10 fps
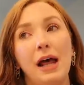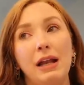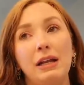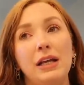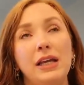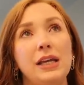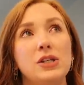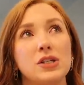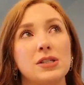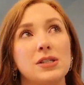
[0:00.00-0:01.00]
and he
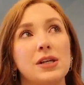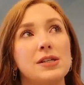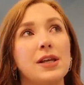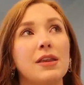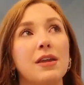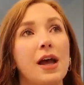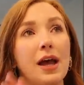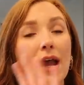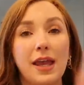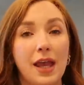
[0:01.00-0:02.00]
just is like
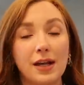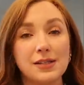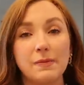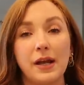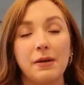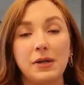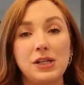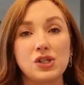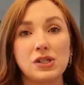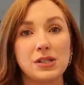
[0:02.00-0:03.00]
I, I can't explain it but
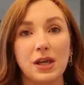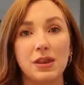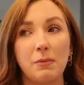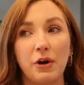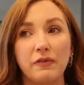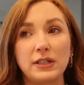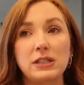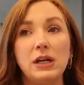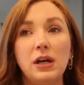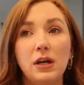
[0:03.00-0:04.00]
he's just like the perfect